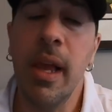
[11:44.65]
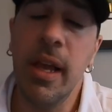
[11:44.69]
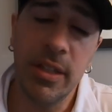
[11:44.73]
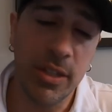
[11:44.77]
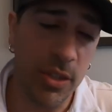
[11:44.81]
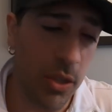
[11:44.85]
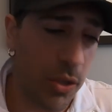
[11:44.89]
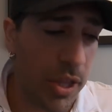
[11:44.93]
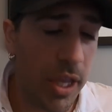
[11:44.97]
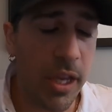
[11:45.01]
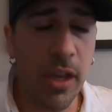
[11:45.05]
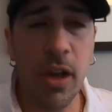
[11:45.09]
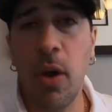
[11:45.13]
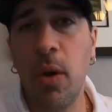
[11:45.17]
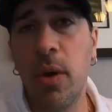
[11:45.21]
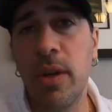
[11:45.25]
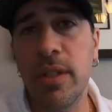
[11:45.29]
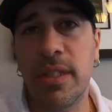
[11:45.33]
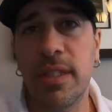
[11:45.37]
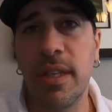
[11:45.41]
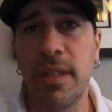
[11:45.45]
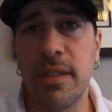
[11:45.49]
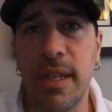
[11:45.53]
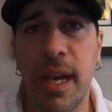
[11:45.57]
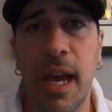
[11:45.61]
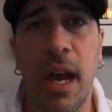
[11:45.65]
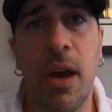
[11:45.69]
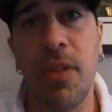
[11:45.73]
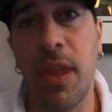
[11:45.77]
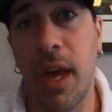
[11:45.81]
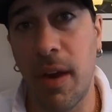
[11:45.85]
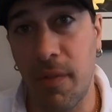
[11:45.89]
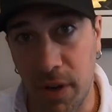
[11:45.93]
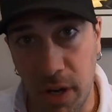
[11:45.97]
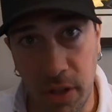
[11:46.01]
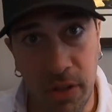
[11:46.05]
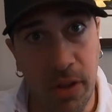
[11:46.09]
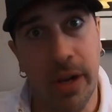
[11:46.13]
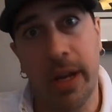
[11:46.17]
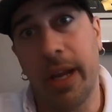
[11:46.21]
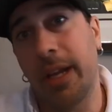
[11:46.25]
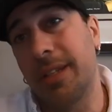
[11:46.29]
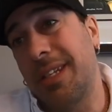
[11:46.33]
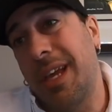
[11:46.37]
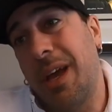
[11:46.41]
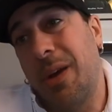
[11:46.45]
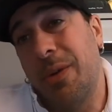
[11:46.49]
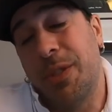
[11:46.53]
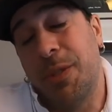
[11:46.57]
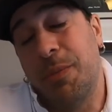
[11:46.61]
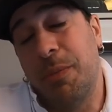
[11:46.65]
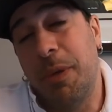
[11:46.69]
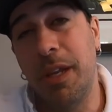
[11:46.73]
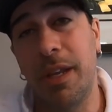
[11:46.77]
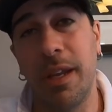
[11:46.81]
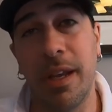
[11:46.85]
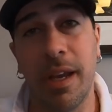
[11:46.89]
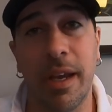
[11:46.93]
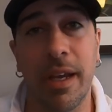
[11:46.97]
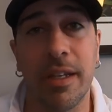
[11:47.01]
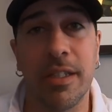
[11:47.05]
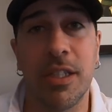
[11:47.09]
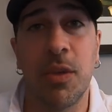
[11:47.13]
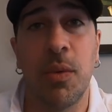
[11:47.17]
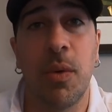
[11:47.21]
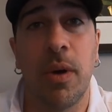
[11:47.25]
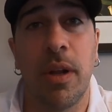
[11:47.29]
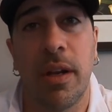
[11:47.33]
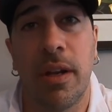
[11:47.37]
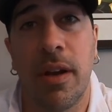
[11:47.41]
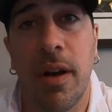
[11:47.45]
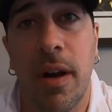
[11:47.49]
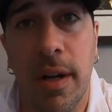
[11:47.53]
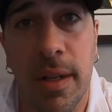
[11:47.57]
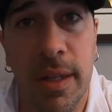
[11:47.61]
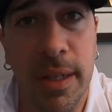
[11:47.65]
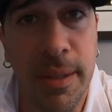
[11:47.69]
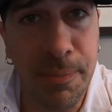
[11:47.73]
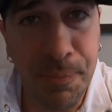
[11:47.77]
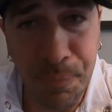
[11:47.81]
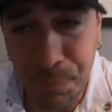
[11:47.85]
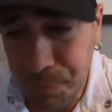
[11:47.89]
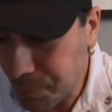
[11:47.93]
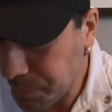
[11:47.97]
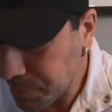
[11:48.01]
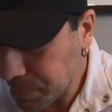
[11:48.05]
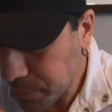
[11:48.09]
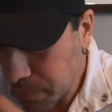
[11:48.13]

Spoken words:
So they go and sit down. They have another, I guess, house meeting, I guess you want to call it.